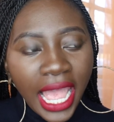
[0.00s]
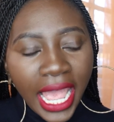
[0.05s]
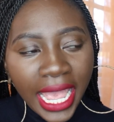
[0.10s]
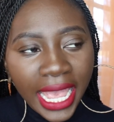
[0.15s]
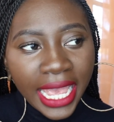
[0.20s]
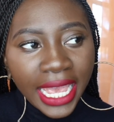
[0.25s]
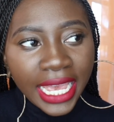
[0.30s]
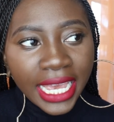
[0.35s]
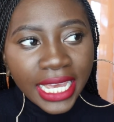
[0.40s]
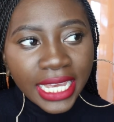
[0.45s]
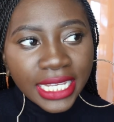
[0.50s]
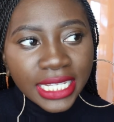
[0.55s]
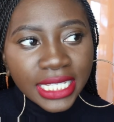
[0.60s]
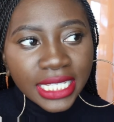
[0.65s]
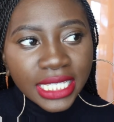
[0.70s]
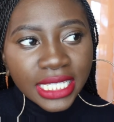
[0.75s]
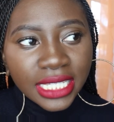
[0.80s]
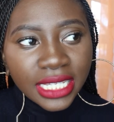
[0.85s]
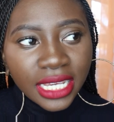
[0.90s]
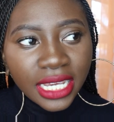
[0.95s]

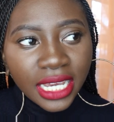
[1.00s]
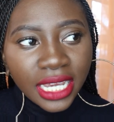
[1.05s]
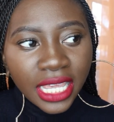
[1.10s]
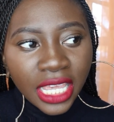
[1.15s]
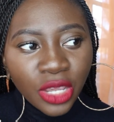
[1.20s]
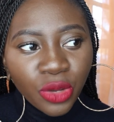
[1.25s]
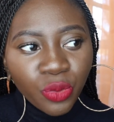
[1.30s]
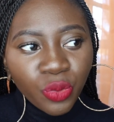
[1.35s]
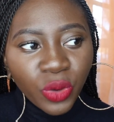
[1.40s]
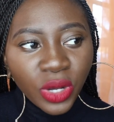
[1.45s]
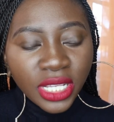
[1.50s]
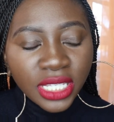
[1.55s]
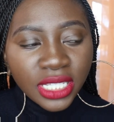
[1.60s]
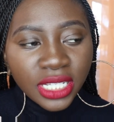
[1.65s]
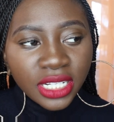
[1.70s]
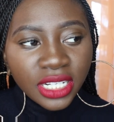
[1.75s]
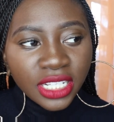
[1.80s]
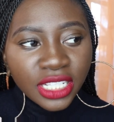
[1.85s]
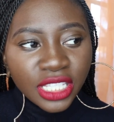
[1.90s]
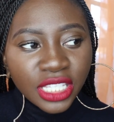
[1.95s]
And it
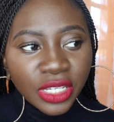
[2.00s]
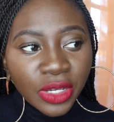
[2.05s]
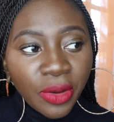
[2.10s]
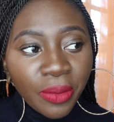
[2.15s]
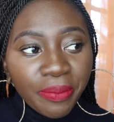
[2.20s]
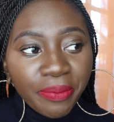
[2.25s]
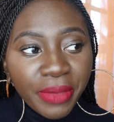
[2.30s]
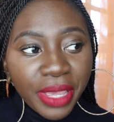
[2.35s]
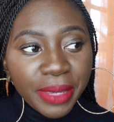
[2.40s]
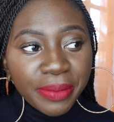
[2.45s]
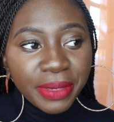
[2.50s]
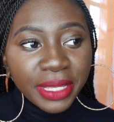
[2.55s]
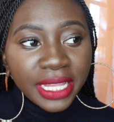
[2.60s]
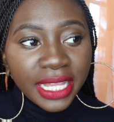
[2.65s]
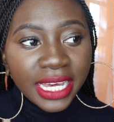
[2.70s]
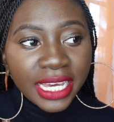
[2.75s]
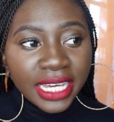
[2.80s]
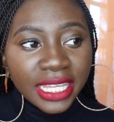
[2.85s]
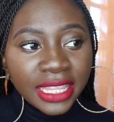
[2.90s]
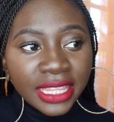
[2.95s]
wasn't until maybe
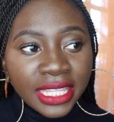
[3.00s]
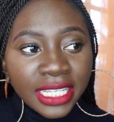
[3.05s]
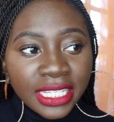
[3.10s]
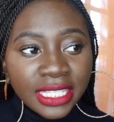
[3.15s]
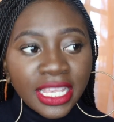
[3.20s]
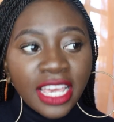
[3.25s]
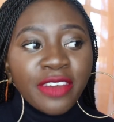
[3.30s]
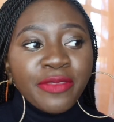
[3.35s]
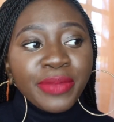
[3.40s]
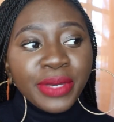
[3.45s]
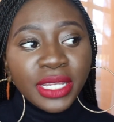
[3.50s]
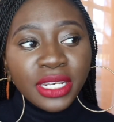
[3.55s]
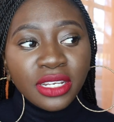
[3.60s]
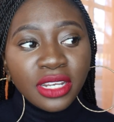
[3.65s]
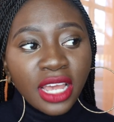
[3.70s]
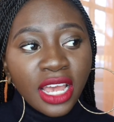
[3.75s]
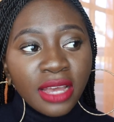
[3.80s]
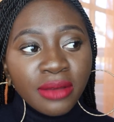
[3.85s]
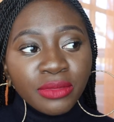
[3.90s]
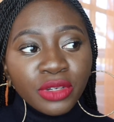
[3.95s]
like this I've
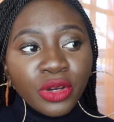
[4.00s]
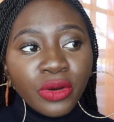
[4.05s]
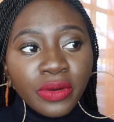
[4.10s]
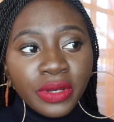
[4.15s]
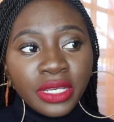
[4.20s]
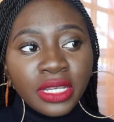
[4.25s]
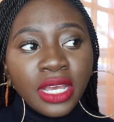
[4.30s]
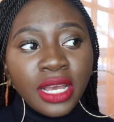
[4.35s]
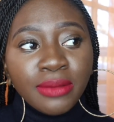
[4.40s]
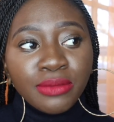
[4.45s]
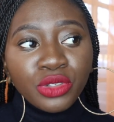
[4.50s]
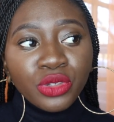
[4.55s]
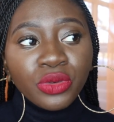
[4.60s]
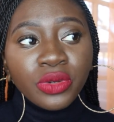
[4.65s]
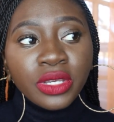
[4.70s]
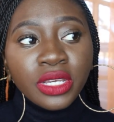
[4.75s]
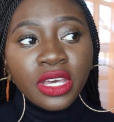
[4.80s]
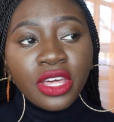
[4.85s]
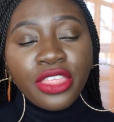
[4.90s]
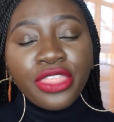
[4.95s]
been I'm going I'm
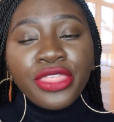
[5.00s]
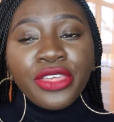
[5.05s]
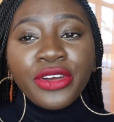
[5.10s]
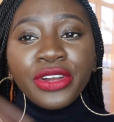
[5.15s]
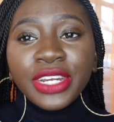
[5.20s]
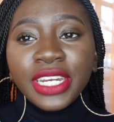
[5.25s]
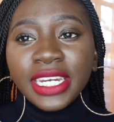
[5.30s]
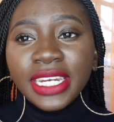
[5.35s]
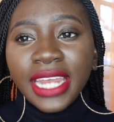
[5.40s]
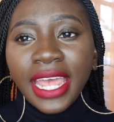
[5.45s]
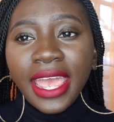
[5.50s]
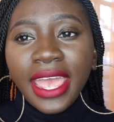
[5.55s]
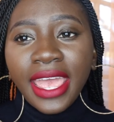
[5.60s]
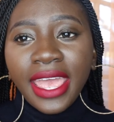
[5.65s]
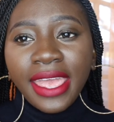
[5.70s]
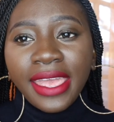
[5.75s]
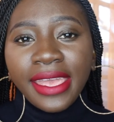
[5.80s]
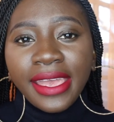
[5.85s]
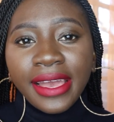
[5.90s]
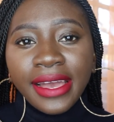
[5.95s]
doing a 30
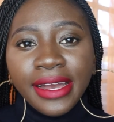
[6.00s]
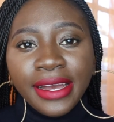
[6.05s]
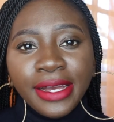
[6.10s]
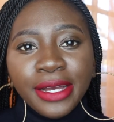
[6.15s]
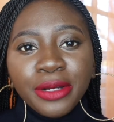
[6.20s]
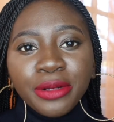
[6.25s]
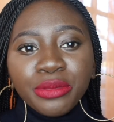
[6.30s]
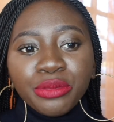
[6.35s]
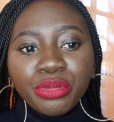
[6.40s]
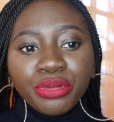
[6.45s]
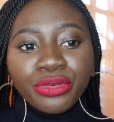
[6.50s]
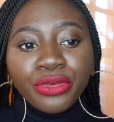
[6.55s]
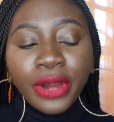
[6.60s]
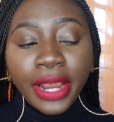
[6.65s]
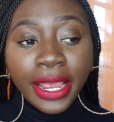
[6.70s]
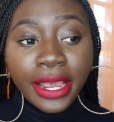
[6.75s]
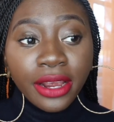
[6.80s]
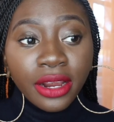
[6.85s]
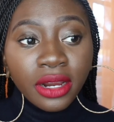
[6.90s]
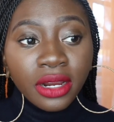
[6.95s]
day um,
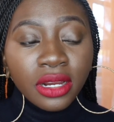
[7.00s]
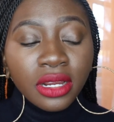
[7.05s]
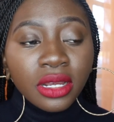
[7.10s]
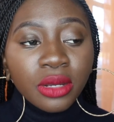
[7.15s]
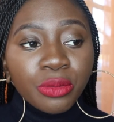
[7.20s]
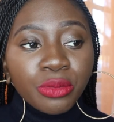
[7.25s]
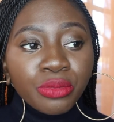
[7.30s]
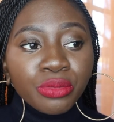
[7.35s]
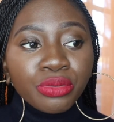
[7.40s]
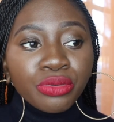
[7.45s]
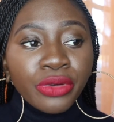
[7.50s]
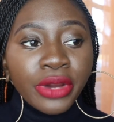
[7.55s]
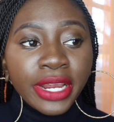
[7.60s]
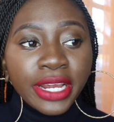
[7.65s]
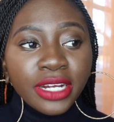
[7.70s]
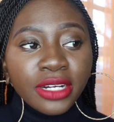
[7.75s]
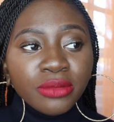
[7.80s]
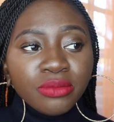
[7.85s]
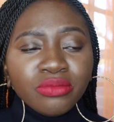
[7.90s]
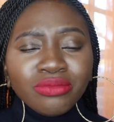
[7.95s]
prayer
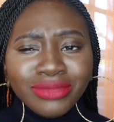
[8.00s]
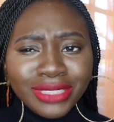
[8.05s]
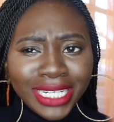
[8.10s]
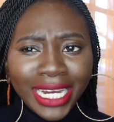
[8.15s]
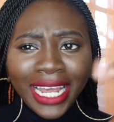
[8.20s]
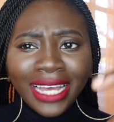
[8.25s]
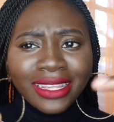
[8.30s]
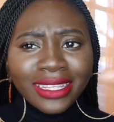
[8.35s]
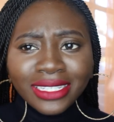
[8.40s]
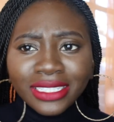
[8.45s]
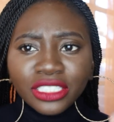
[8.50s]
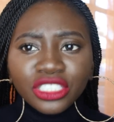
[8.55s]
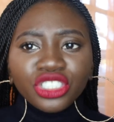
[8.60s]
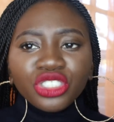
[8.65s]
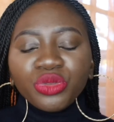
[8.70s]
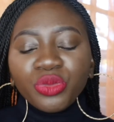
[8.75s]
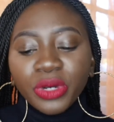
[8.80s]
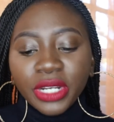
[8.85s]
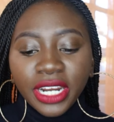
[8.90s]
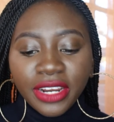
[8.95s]
prayer
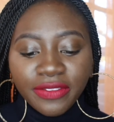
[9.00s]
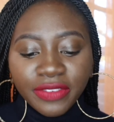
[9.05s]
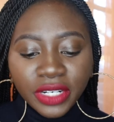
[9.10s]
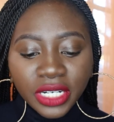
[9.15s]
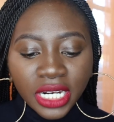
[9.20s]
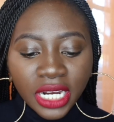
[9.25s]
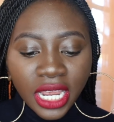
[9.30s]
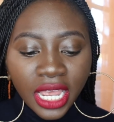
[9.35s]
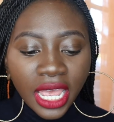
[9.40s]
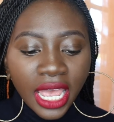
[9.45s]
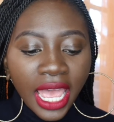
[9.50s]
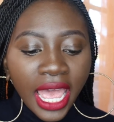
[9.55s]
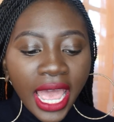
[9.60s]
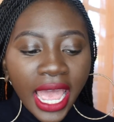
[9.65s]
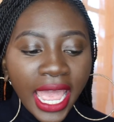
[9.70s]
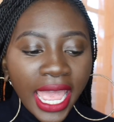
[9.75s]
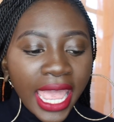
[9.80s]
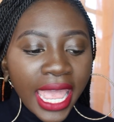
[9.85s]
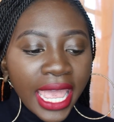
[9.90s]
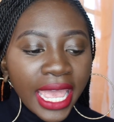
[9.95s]
challenge whatever
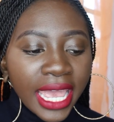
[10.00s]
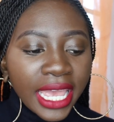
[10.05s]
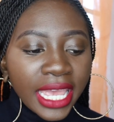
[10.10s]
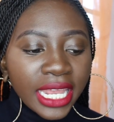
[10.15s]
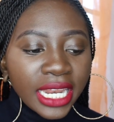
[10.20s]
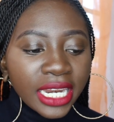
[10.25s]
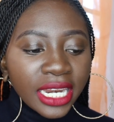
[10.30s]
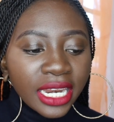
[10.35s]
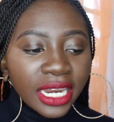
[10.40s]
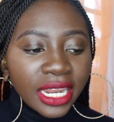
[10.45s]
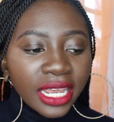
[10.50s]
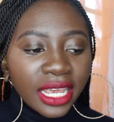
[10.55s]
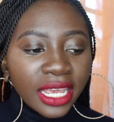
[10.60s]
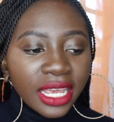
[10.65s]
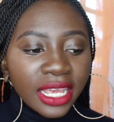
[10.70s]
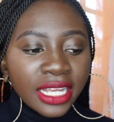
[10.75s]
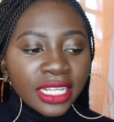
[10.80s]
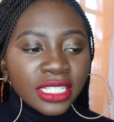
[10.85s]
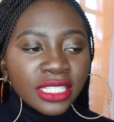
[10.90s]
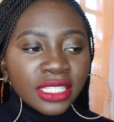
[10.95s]
and
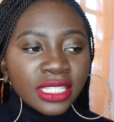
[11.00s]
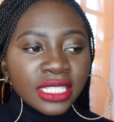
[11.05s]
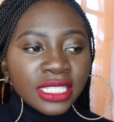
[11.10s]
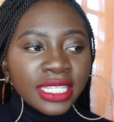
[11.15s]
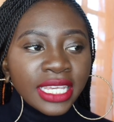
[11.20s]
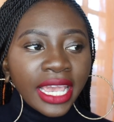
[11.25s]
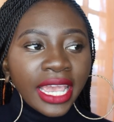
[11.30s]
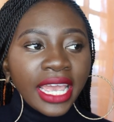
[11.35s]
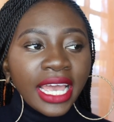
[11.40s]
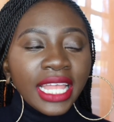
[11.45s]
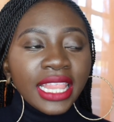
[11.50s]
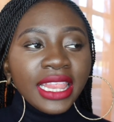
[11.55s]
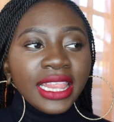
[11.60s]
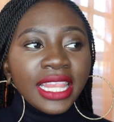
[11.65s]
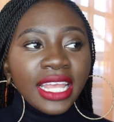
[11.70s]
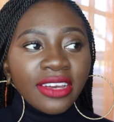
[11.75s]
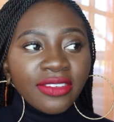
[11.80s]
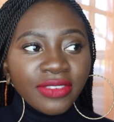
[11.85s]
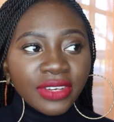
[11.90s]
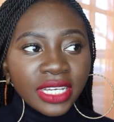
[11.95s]
it's day
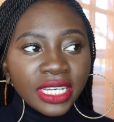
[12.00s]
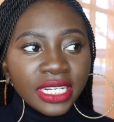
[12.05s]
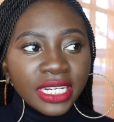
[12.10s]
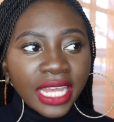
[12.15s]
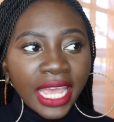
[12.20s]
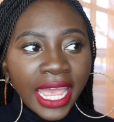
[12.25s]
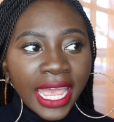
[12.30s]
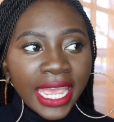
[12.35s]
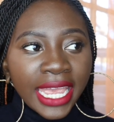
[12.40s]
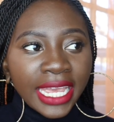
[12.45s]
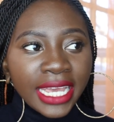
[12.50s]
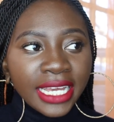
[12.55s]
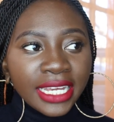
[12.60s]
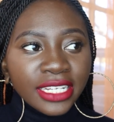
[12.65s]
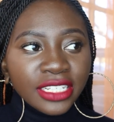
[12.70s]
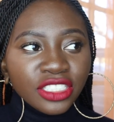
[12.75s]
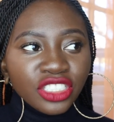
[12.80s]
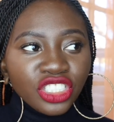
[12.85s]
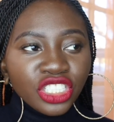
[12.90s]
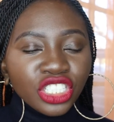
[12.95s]
11
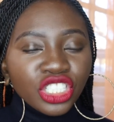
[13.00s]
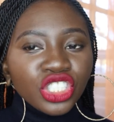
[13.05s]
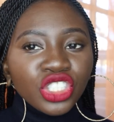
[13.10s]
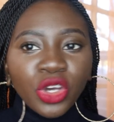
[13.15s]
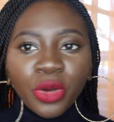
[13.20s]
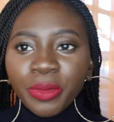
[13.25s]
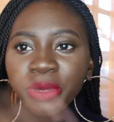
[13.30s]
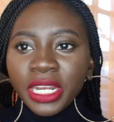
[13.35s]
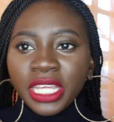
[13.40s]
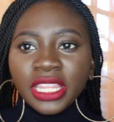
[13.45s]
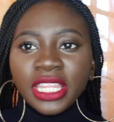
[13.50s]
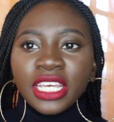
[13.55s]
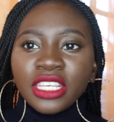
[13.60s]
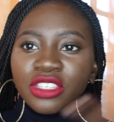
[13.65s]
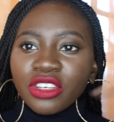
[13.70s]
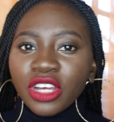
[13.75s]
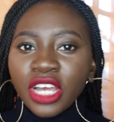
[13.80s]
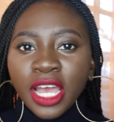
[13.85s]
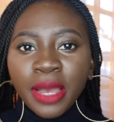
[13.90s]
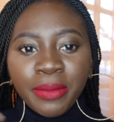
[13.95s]
and just so many
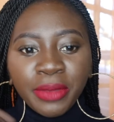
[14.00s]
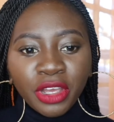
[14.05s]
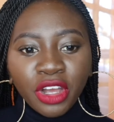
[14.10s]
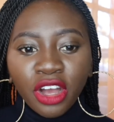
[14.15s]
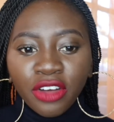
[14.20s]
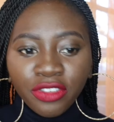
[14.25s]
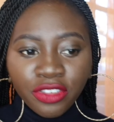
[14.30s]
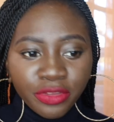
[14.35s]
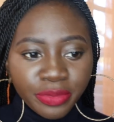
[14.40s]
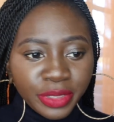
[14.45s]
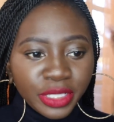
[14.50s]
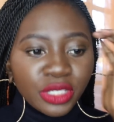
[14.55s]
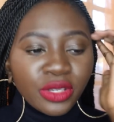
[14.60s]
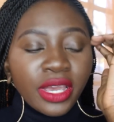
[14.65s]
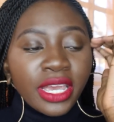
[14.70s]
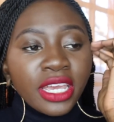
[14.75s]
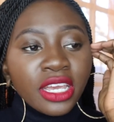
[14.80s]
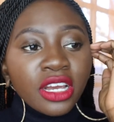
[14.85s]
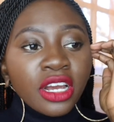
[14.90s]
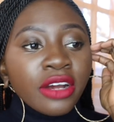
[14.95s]
things are coming off of me. So
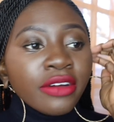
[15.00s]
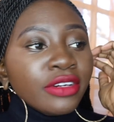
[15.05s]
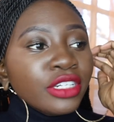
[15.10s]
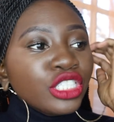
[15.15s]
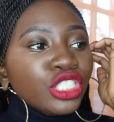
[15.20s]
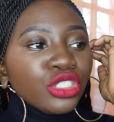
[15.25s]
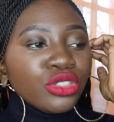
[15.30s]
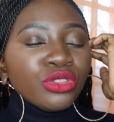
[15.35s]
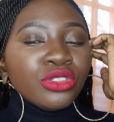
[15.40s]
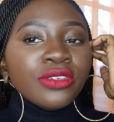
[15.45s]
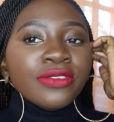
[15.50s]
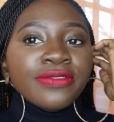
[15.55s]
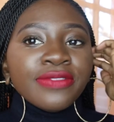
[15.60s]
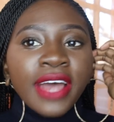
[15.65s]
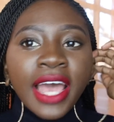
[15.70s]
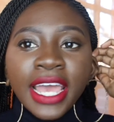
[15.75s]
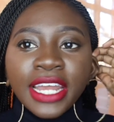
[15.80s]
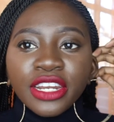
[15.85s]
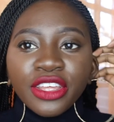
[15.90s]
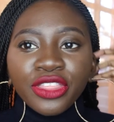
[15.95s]
I encourage you to
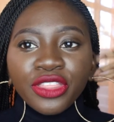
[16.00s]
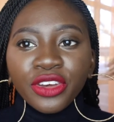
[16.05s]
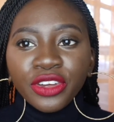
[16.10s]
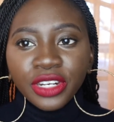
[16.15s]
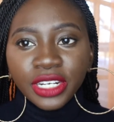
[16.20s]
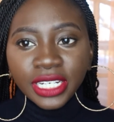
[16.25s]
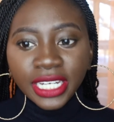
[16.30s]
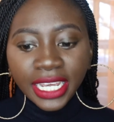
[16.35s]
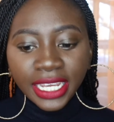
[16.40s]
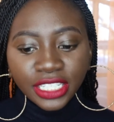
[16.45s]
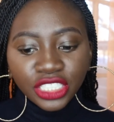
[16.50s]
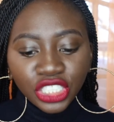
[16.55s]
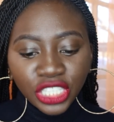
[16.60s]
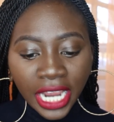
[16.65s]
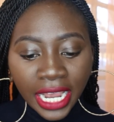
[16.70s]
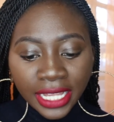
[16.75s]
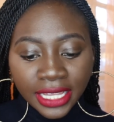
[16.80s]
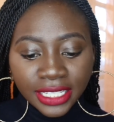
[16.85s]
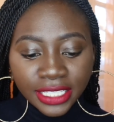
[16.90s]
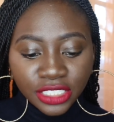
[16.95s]
find a 30 day
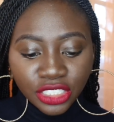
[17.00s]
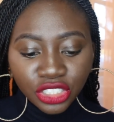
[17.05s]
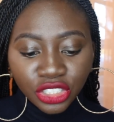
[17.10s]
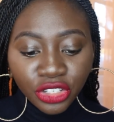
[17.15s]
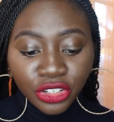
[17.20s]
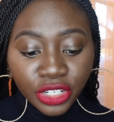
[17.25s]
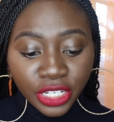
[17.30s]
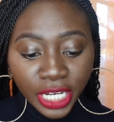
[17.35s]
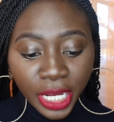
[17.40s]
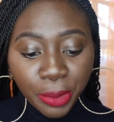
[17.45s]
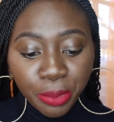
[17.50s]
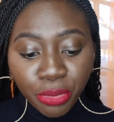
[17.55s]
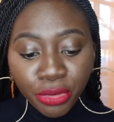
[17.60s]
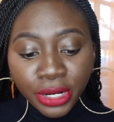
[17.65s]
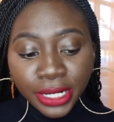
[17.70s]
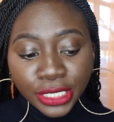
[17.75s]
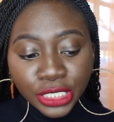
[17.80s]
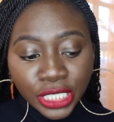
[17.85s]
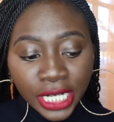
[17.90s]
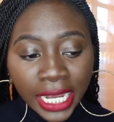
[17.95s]
challenge, 30 day
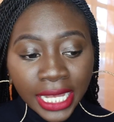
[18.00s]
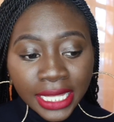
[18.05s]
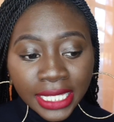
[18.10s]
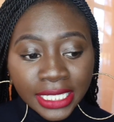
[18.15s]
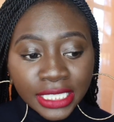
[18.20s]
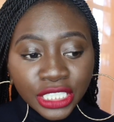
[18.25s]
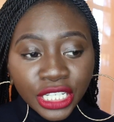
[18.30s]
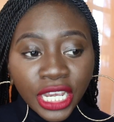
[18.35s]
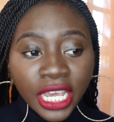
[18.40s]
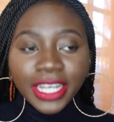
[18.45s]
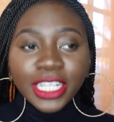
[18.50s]
prayer challenge.